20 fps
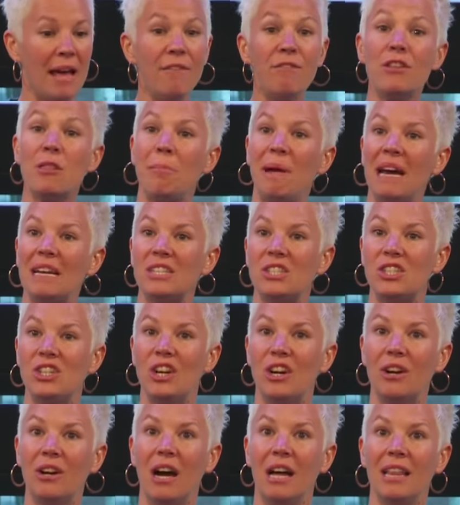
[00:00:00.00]
over the past
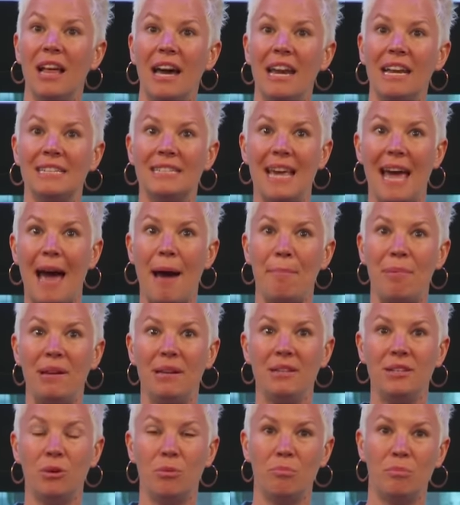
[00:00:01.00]
year, a lot has
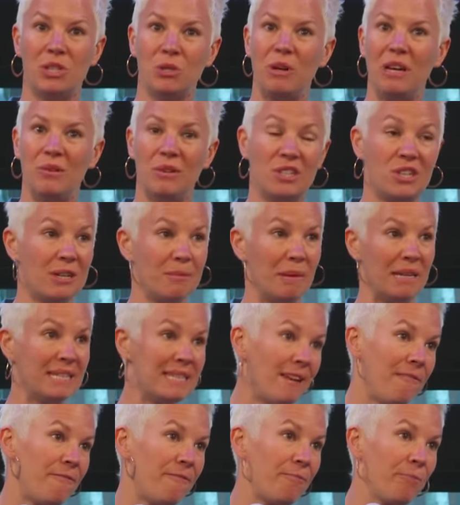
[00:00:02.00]
happened between Richard and
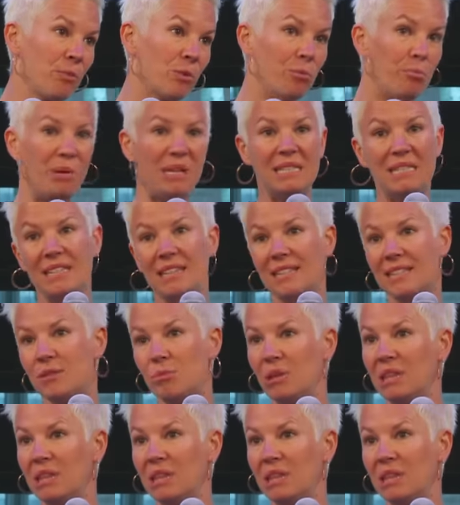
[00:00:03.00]
myself with business,